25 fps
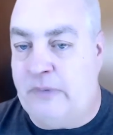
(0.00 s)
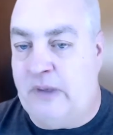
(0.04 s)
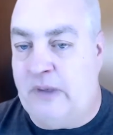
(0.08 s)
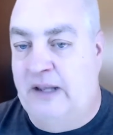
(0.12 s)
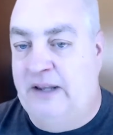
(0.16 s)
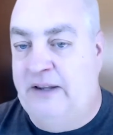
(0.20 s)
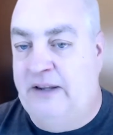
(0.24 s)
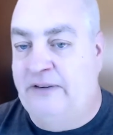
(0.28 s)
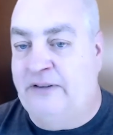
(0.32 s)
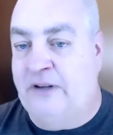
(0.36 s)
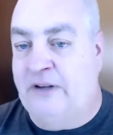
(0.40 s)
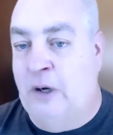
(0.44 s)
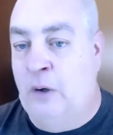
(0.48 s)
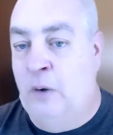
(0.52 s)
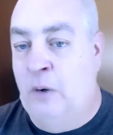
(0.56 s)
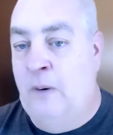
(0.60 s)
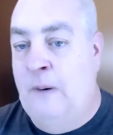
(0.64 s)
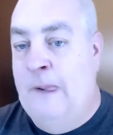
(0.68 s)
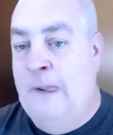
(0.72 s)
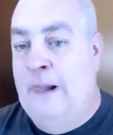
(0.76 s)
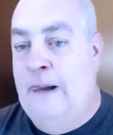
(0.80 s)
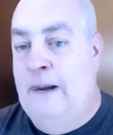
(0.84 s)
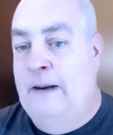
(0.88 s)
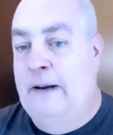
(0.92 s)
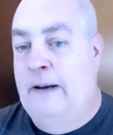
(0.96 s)
So
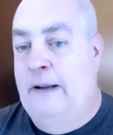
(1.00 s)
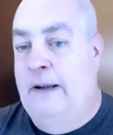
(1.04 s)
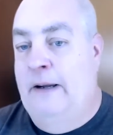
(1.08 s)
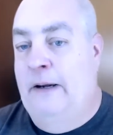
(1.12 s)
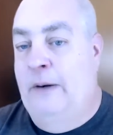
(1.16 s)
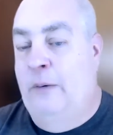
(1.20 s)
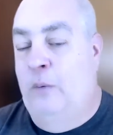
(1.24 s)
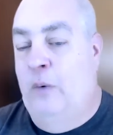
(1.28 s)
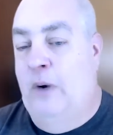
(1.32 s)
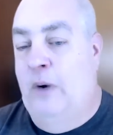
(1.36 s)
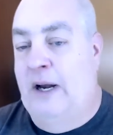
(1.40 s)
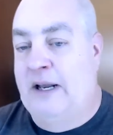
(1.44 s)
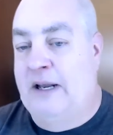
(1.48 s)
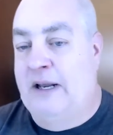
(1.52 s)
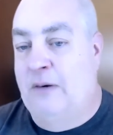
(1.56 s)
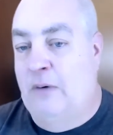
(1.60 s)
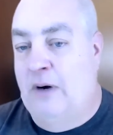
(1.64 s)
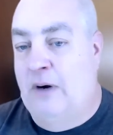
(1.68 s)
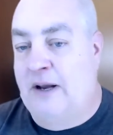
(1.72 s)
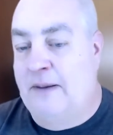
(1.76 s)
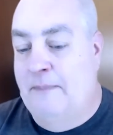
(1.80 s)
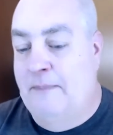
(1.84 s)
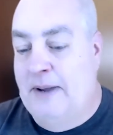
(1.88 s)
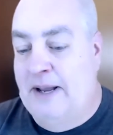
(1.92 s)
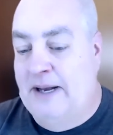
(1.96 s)
what I can
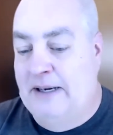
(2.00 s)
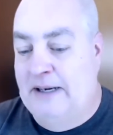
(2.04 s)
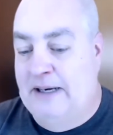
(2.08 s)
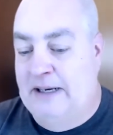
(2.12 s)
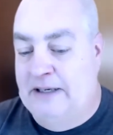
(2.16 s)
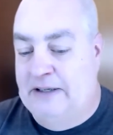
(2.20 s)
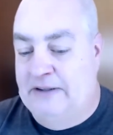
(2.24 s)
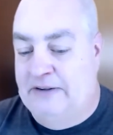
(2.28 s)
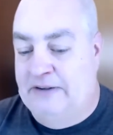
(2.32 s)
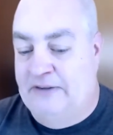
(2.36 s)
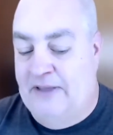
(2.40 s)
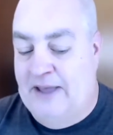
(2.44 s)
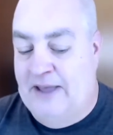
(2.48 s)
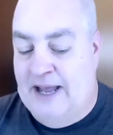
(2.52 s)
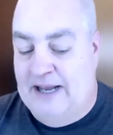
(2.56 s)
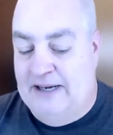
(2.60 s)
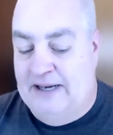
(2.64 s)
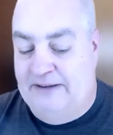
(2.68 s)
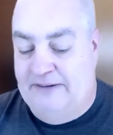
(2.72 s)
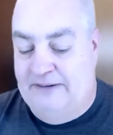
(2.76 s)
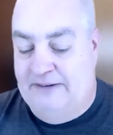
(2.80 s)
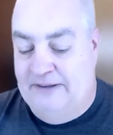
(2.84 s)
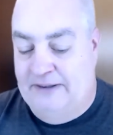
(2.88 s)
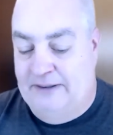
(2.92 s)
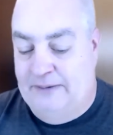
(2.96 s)
recommend is
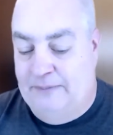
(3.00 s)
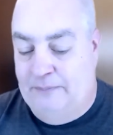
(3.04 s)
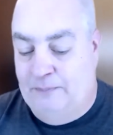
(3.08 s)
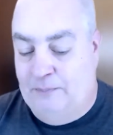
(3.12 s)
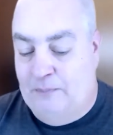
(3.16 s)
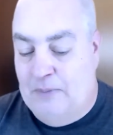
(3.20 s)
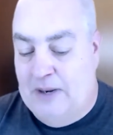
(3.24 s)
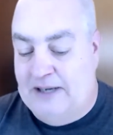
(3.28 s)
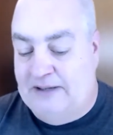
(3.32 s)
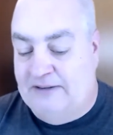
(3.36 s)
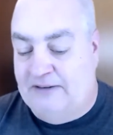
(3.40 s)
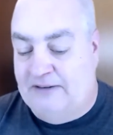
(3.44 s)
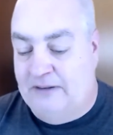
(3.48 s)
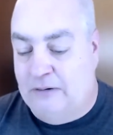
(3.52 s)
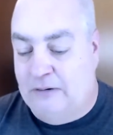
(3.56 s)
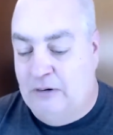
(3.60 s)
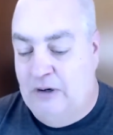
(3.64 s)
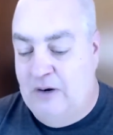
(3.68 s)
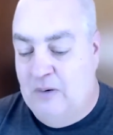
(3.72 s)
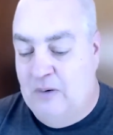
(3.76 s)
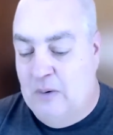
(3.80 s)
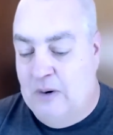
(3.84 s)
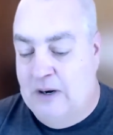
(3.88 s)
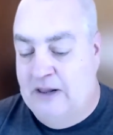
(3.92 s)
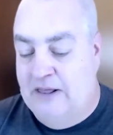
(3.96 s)
that basically
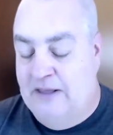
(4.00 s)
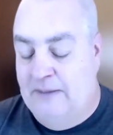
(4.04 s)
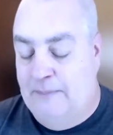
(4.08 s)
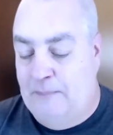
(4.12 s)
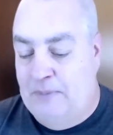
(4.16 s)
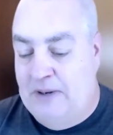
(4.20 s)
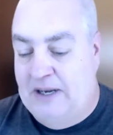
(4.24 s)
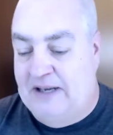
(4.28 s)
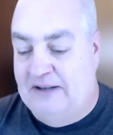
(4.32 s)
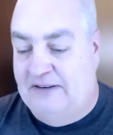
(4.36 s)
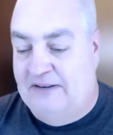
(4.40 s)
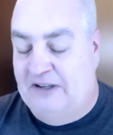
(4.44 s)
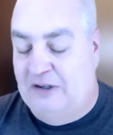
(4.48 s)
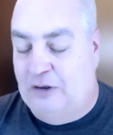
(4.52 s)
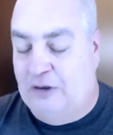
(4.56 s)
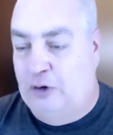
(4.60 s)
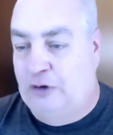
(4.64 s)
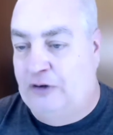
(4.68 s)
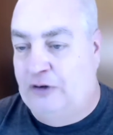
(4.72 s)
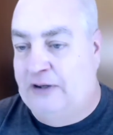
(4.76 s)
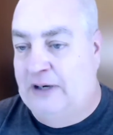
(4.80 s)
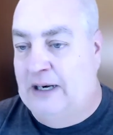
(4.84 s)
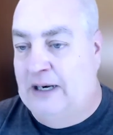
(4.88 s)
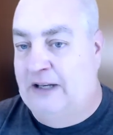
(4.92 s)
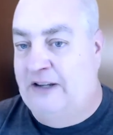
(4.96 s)
one of the biggest issues
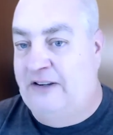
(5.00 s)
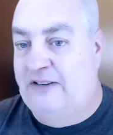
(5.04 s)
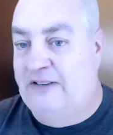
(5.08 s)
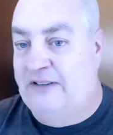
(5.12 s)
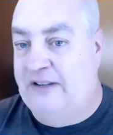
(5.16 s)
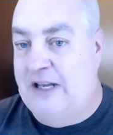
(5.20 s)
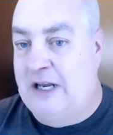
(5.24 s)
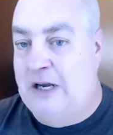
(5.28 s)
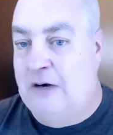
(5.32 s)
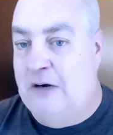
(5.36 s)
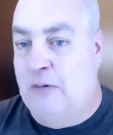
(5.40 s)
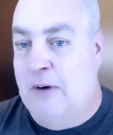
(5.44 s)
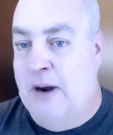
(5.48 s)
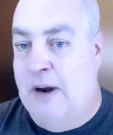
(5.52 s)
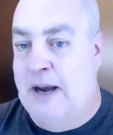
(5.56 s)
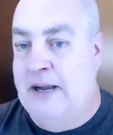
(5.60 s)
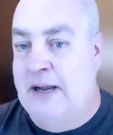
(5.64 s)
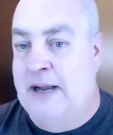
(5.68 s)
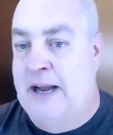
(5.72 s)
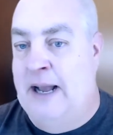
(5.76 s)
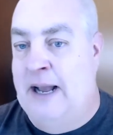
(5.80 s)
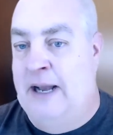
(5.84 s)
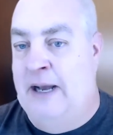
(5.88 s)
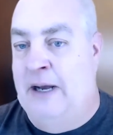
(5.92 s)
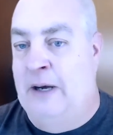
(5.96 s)
that I see right
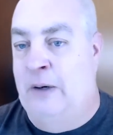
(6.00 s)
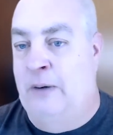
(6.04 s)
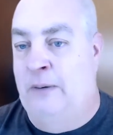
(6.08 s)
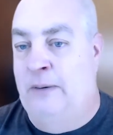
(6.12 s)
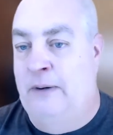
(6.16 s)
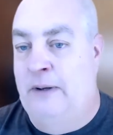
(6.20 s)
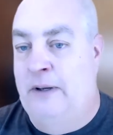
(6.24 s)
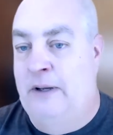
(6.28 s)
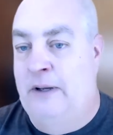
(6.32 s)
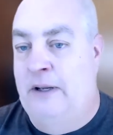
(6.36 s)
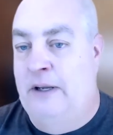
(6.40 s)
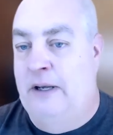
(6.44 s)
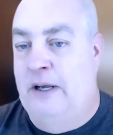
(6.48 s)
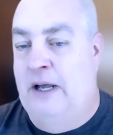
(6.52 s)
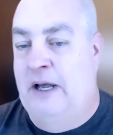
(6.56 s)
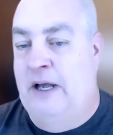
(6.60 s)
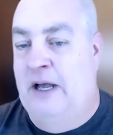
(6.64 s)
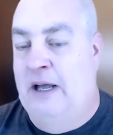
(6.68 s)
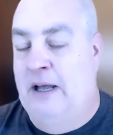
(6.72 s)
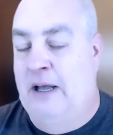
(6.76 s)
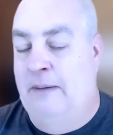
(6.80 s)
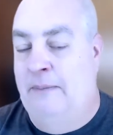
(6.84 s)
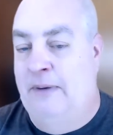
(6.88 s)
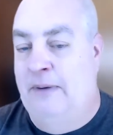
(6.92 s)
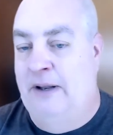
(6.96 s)
now,
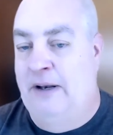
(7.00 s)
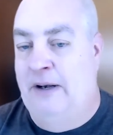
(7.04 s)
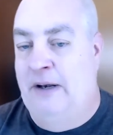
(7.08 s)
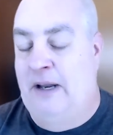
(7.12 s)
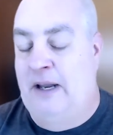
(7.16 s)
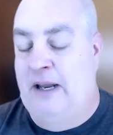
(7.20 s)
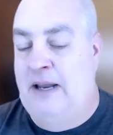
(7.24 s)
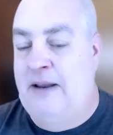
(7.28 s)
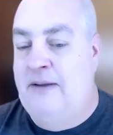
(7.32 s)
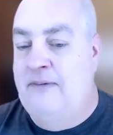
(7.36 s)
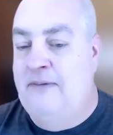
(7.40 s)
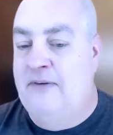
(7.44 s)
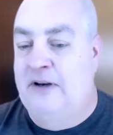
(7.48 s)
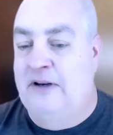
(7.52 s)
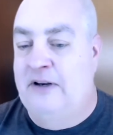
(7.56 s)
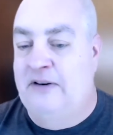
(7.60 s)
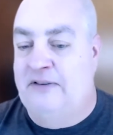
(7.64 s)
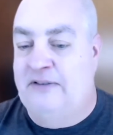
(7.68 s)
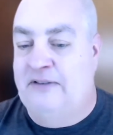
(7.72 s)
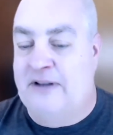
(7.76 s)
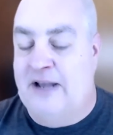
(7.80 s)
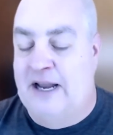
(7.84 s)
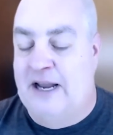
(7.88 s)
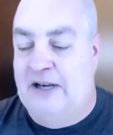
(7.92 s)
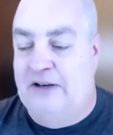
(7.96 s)
and even
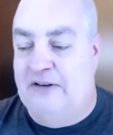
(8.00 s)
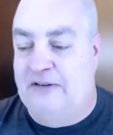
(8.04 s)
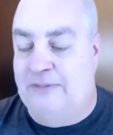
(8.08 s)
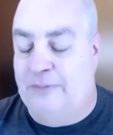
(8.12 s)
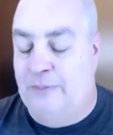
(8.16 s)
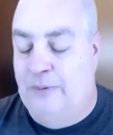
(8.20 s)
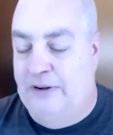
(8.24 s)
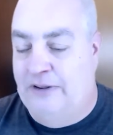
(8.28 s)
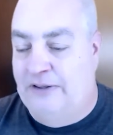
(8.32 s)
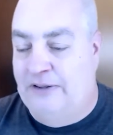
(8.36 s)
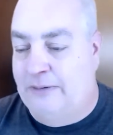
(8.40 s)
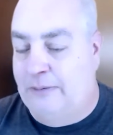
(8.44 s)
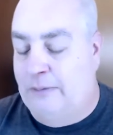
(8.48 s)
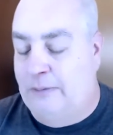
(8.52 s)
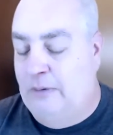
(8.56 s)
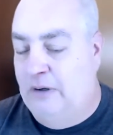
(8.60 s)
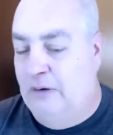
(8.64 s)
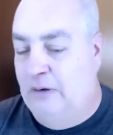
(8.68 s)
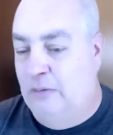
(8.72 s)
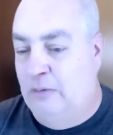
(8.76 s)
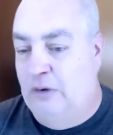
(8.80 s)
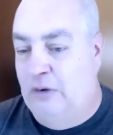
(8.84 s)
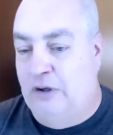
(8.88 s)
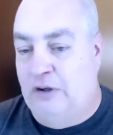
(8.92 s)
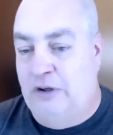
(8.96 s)
sites with
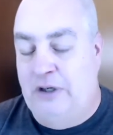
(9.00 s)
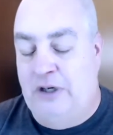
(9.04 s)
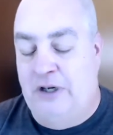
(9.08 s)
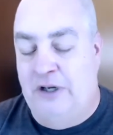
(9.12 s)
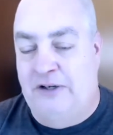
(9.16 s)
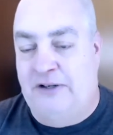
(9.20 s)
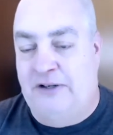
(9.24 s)
really good